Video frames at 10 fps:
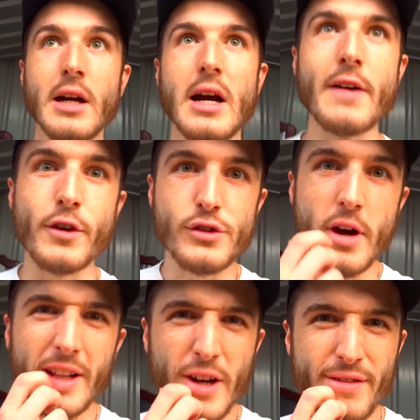I've got
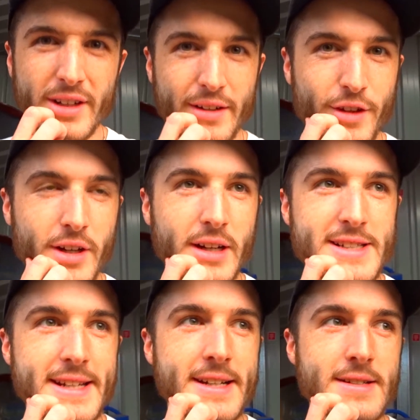Tyler over and I've got an
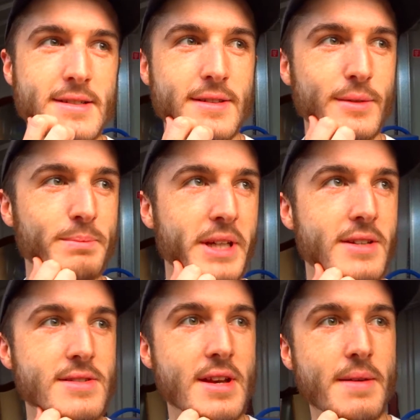idea
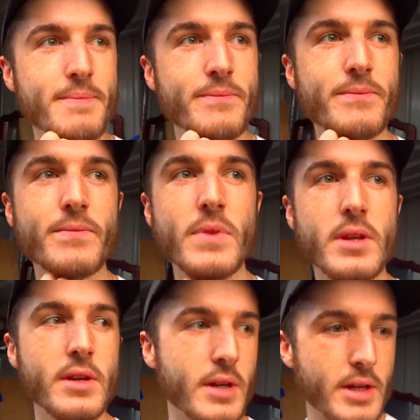because
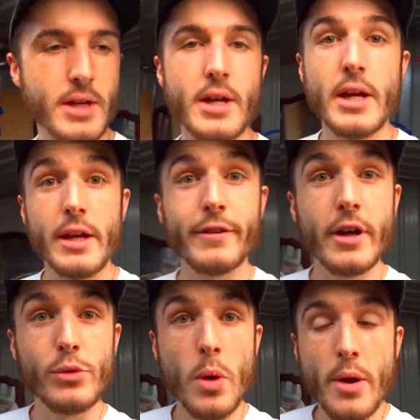if you
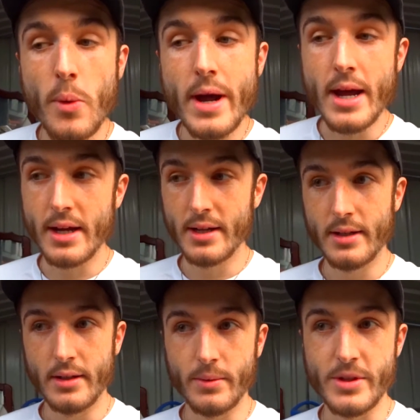guys weren't aware,
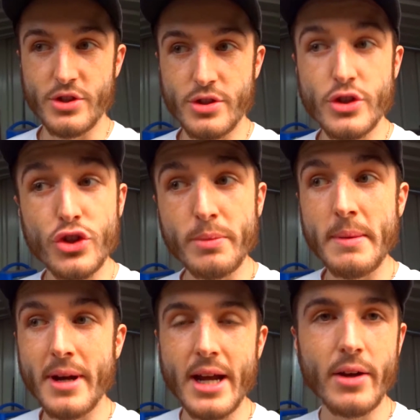which you should be
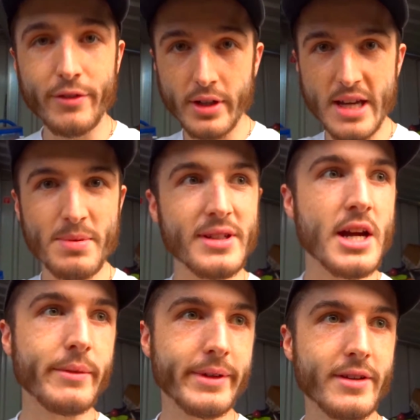by now, and I've got to keep it
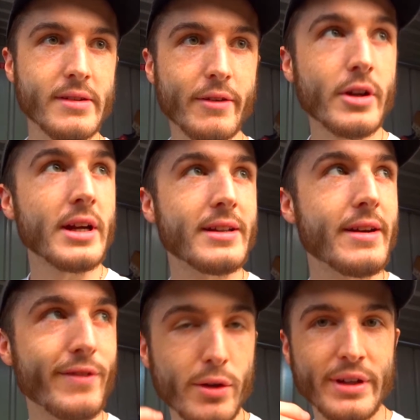down because I've got an idea
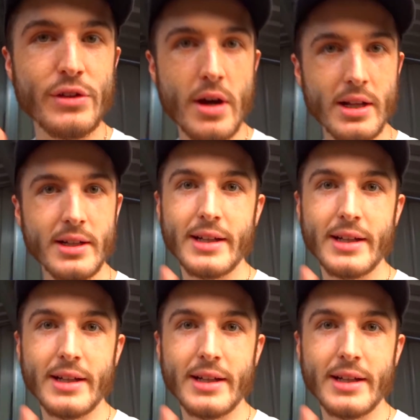involving Tyler.